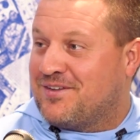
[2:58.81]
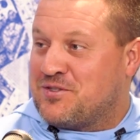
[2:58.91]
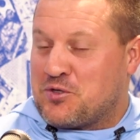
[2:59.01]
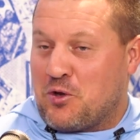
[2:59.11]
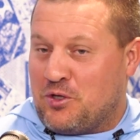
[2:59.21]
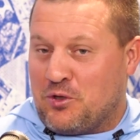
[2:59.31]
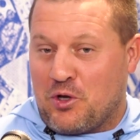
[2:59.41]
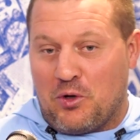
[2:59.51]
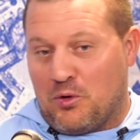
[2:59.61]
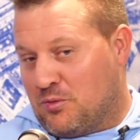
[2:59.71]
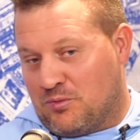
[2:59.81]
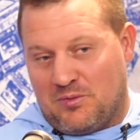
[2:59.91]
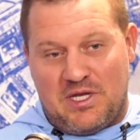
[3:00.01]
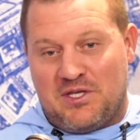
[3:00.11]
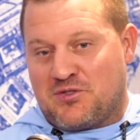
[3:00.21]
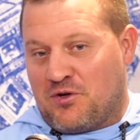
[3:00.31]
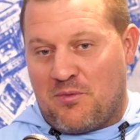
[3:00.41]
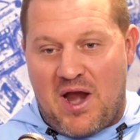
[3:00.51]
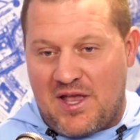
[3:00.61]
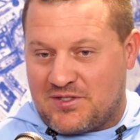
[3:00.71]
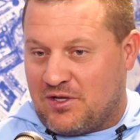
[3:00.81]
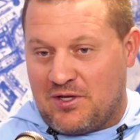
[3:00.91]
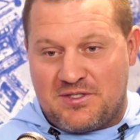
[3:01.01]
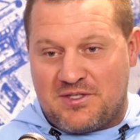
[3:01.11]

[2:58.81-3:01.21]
So you go eastern Nebraska, it's